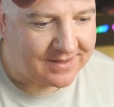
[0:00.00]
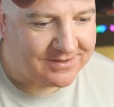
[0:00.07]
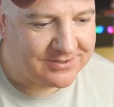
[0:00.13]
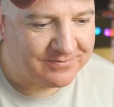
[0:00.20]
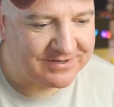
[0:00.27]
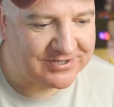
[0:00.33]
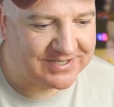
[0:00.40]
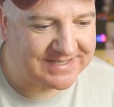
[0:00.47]
So
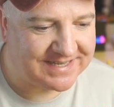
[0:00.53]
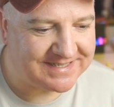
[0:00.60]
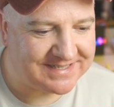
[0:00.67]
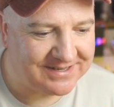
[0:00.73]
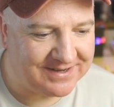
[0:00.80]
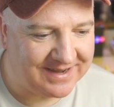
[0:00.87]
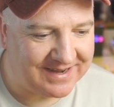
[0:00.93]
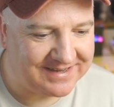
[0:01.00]
Richard says,
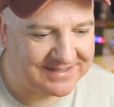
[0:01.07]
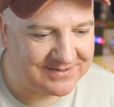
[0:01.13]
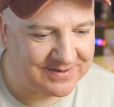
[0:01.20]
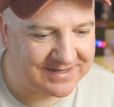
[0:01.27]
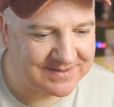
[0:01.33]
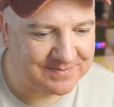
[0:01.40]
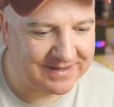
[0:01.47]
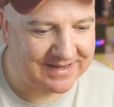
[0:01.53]
uh, I had to
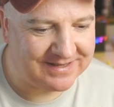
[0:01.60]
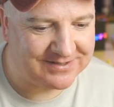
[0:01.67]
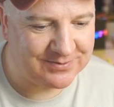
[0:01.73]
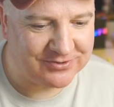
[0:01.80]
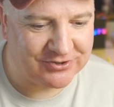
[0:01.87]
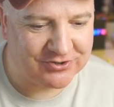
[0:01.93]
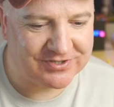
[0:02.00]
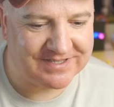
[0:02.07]
explain to a
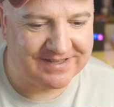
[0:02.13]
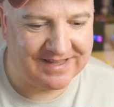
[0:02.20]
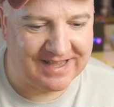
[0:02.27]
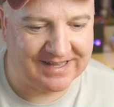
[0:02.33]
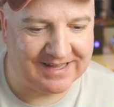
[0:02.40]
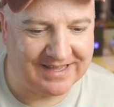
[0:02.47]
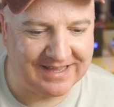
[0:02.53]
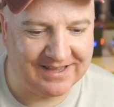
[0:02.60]
judge in
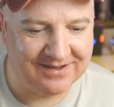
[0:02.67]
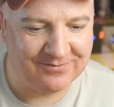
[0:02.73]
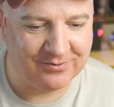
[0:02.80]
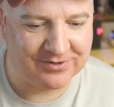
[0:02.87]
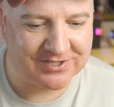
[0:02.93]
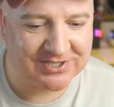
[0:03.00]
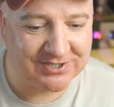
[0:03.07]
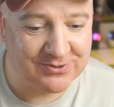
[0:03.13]
LA
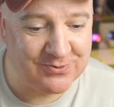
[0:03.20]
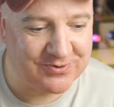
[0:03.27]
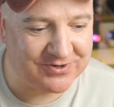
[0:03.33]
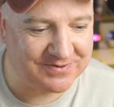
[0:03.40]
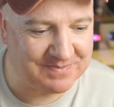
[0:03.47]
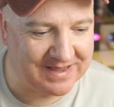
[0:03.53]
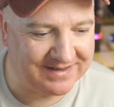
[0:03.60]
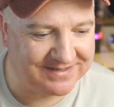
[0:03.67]
what
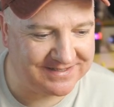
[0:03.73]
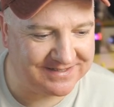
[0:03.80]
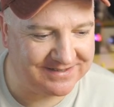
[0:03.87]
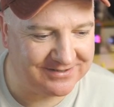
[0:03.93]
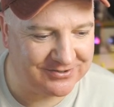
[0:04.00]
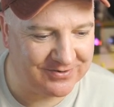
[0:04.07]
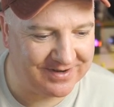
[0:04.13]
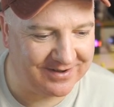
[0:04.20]
snookered meant
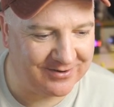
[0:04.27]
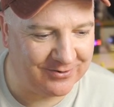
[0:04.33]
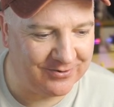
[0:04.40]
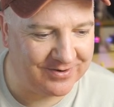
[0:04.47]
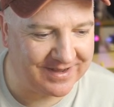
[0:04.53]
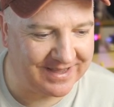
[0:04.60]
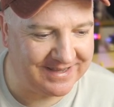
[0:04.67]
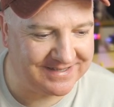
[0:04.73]
during a
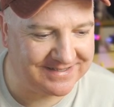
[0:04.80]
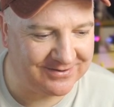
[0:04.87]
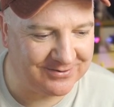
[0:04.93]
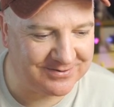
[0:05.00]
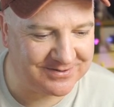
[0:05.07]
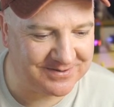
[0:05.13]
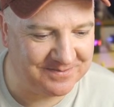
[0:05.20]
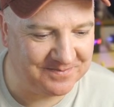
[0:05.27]
court case.
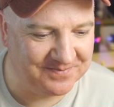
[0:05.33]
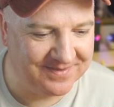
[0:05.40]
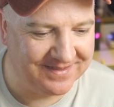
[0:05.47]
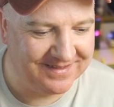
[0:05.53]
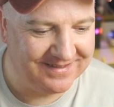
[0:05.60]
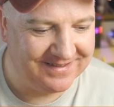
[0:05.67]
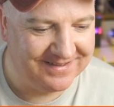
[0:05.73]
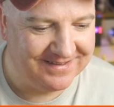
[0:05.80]
Awesome.
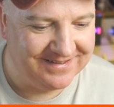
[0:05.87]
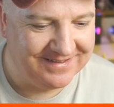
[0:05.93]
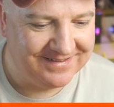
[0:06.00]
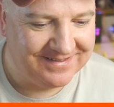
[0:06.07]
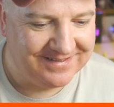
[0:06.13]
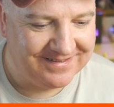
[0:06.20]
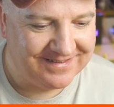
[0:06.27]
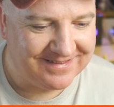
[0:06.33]

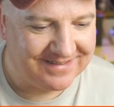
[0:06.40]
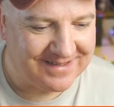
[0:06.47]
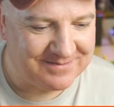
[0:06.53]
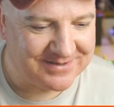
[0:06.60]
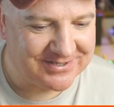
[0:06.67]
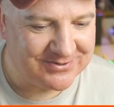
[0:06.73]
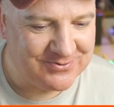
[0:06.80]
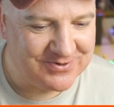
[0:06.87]
Yep,
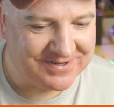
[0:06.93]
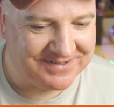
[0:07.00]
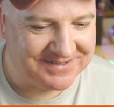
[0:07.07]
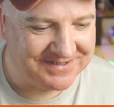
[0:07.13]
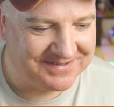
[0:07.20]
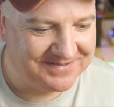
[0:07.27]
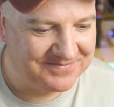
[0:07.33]
snookered.